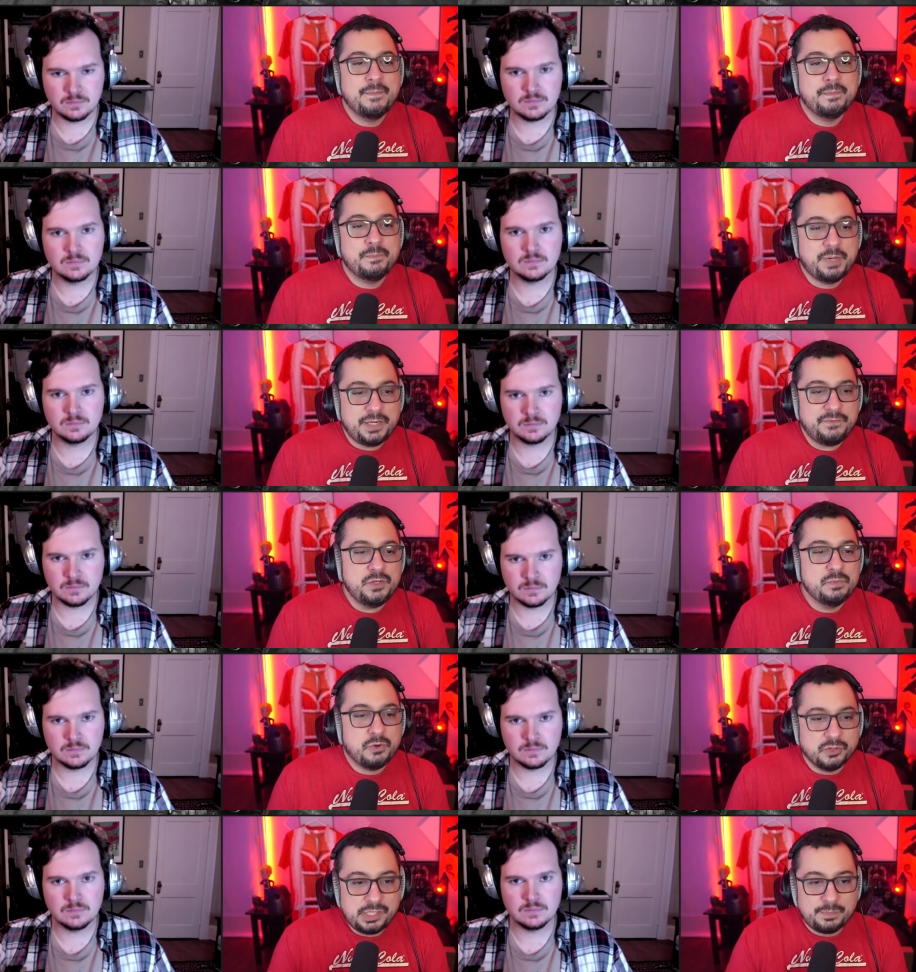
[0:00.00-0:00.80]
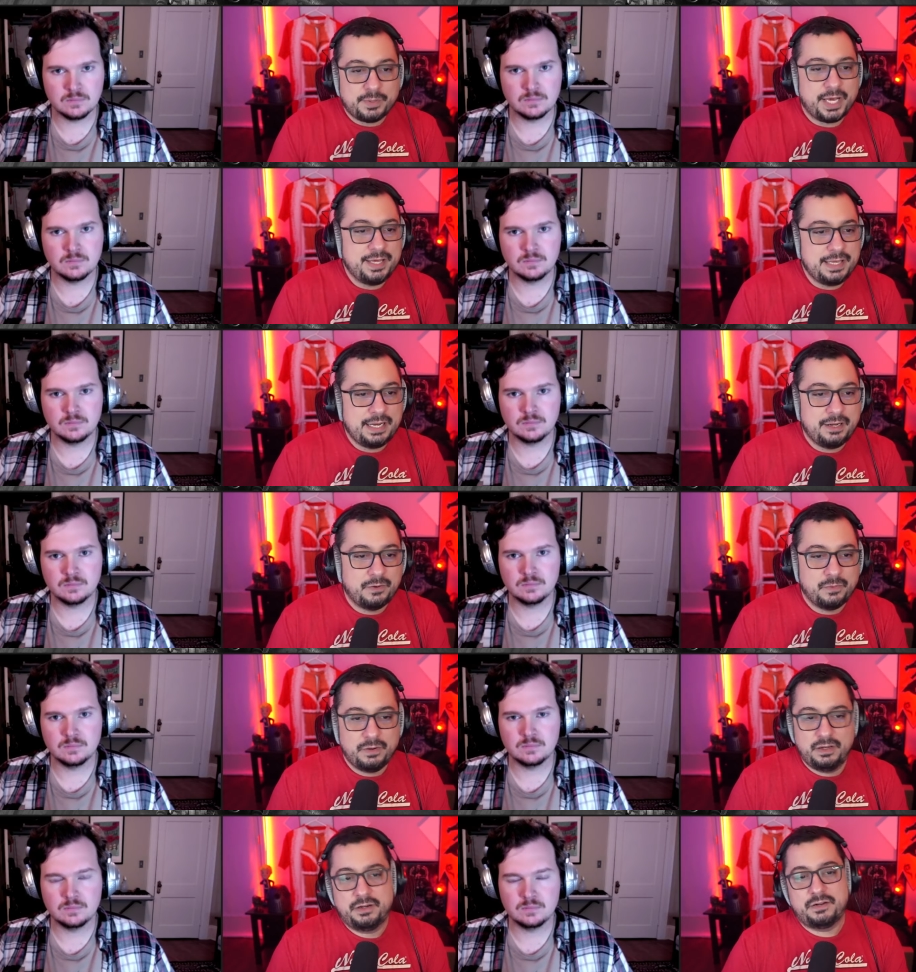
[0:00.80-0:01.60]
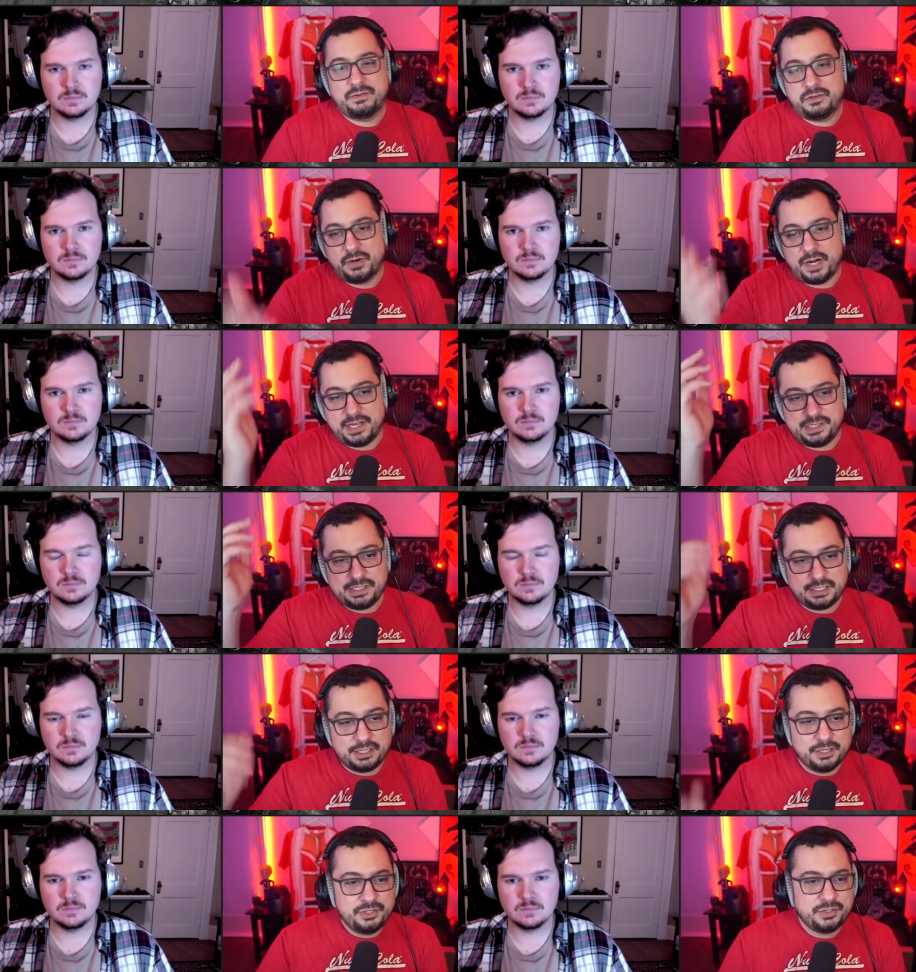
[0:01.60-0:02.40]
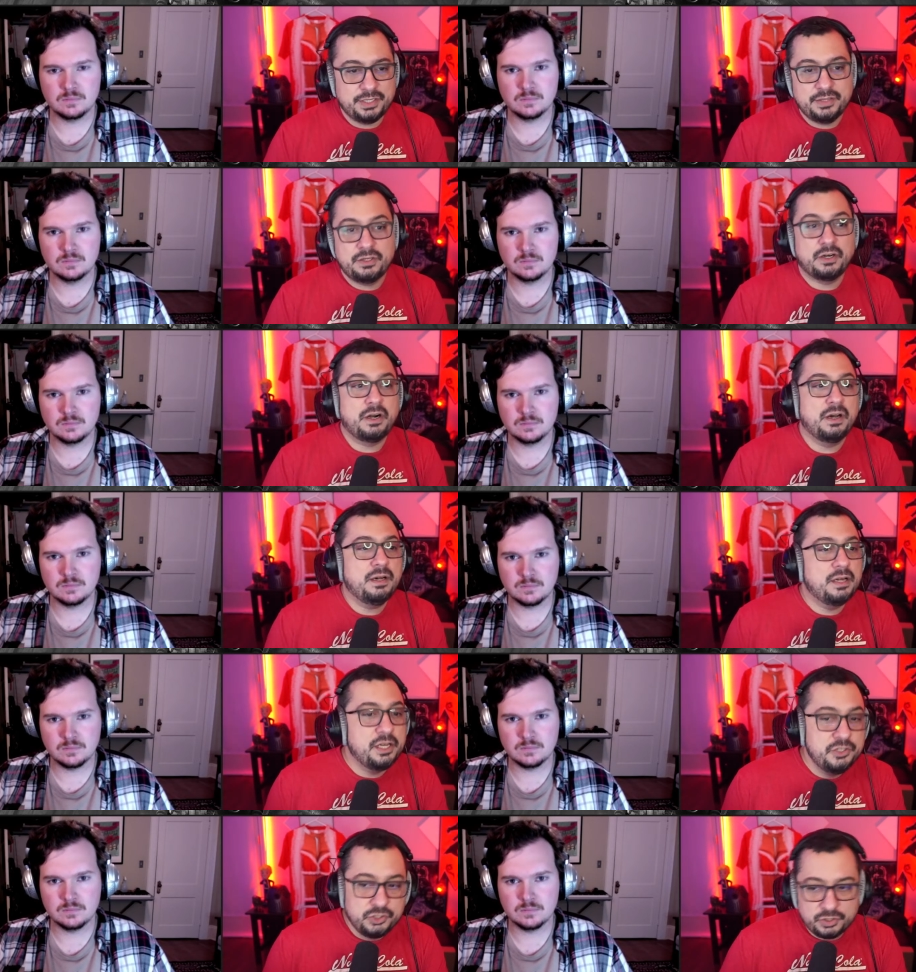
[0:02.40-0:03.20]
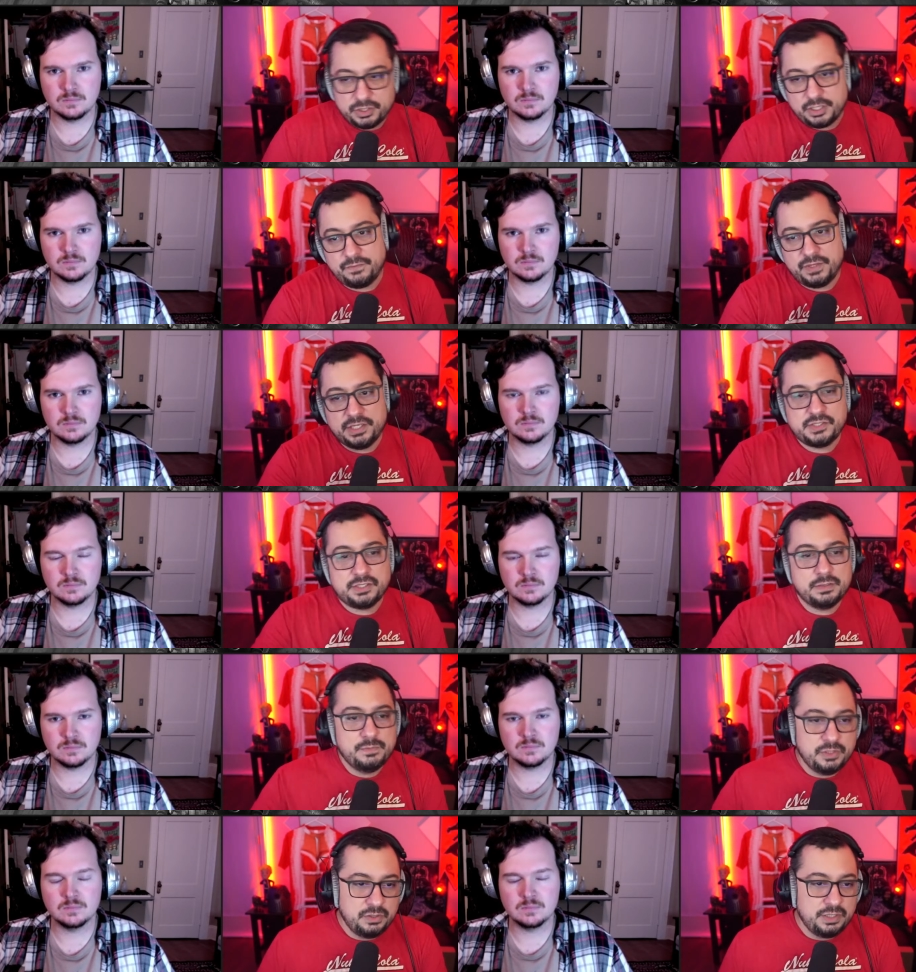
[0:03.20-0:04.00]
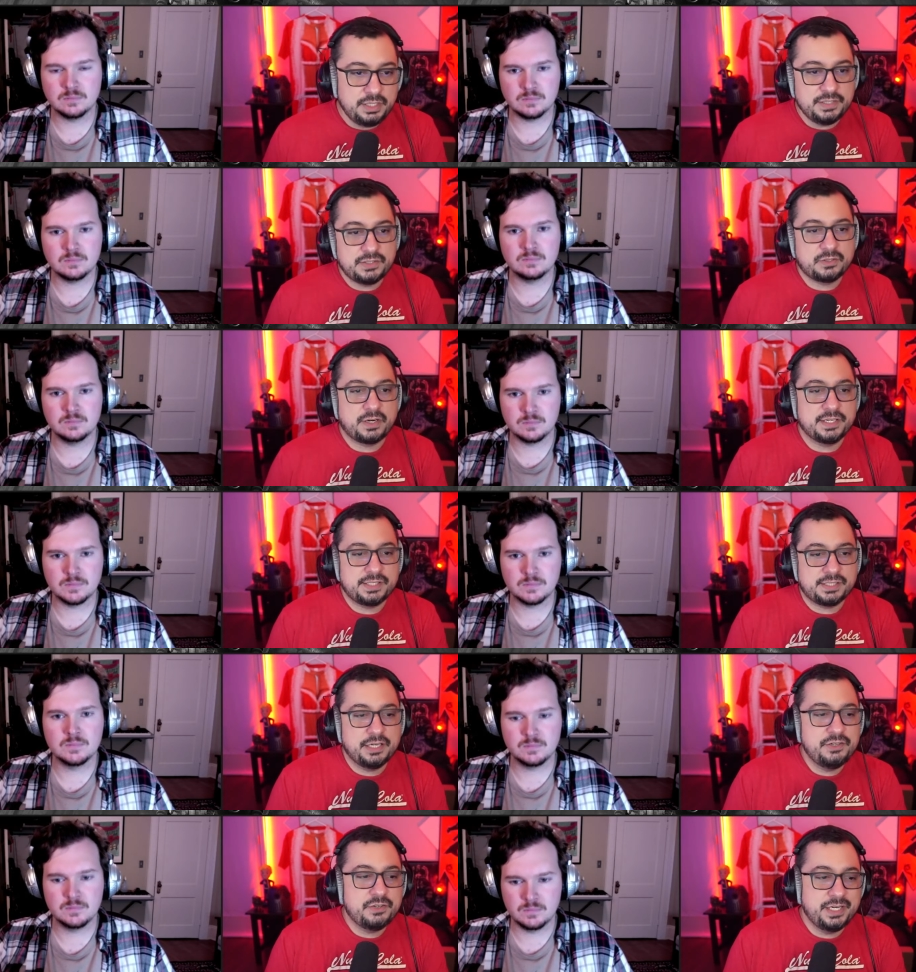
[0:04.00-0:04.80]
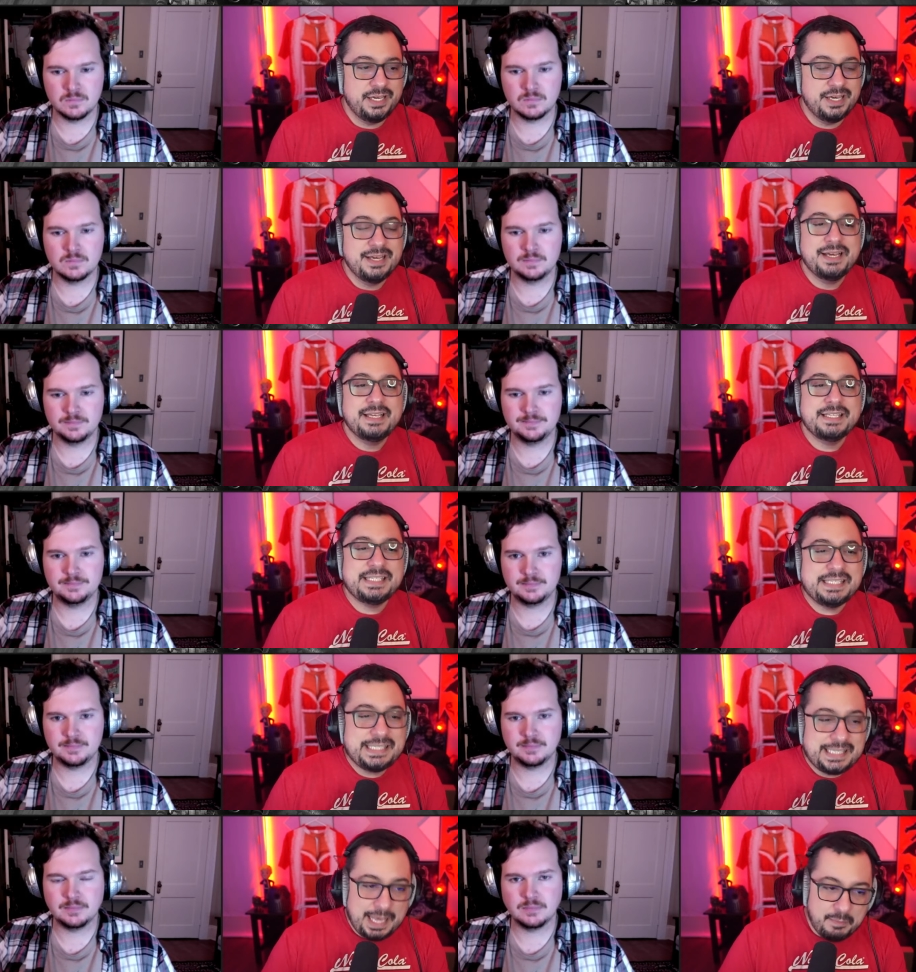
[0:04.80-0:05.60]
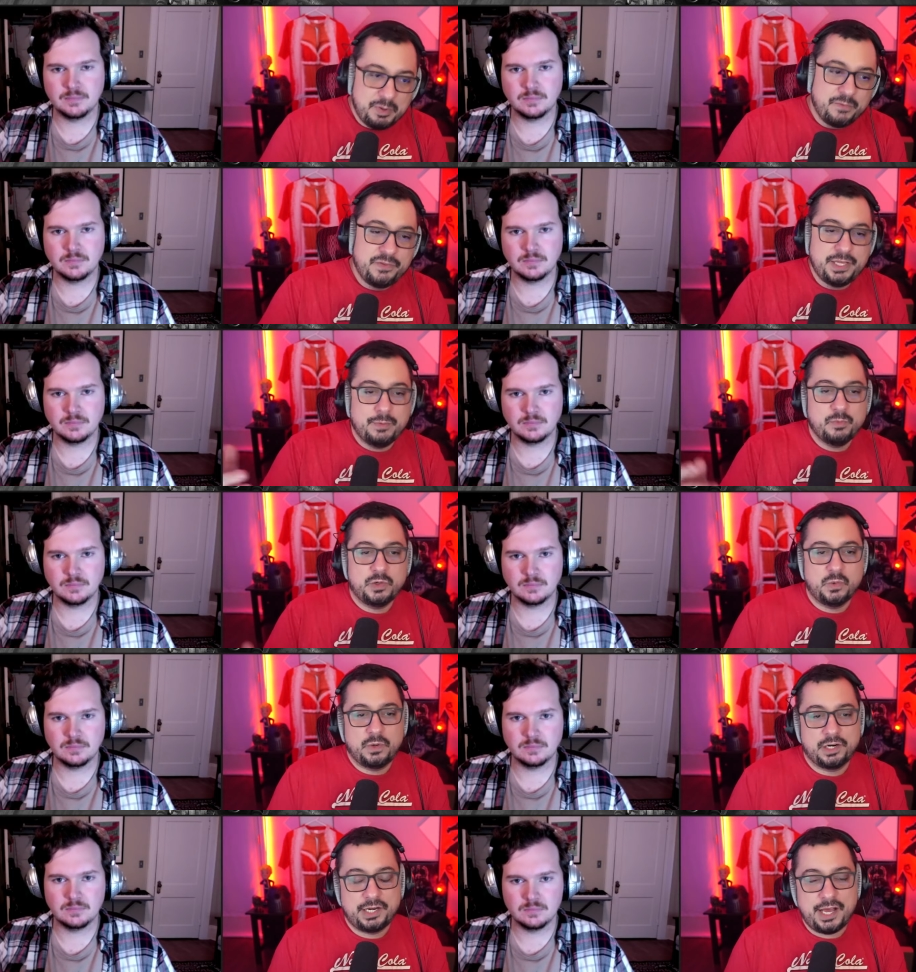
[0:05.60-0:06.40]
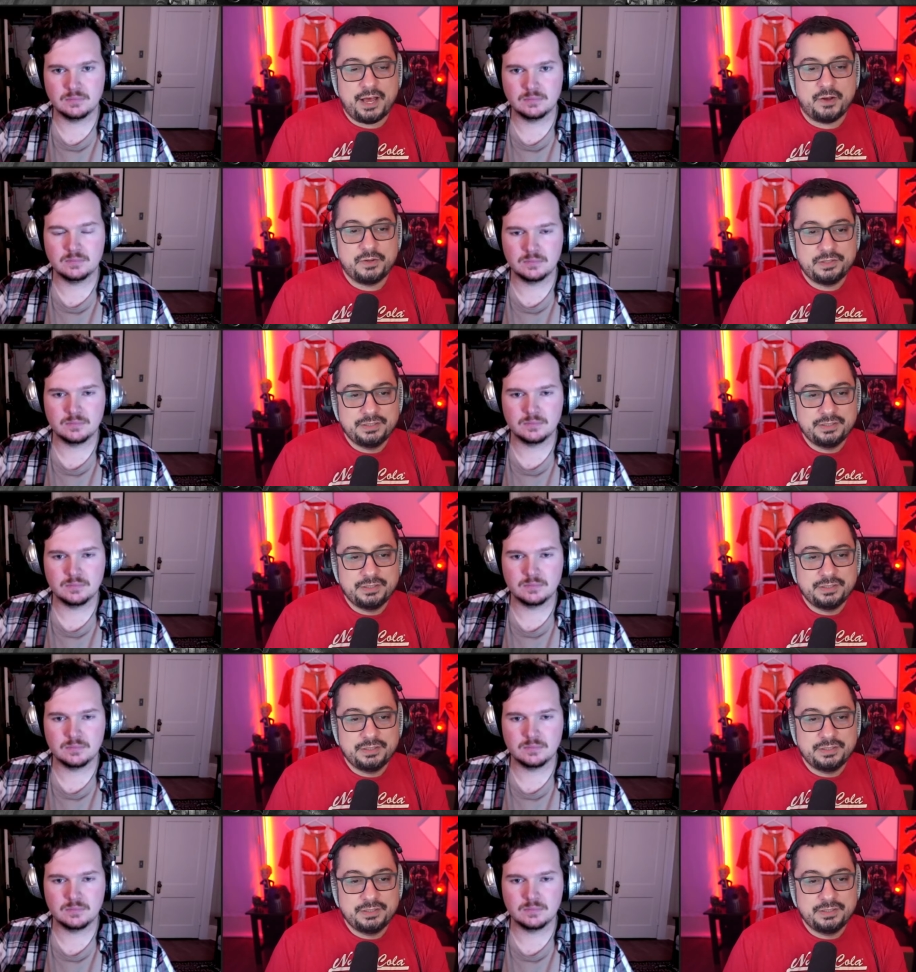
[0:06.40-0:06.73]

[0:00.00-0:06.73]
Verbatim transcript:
Speaker 1: But if you multiply that a- across the country, and there are a hundred of these communities across the country, some of them will work out.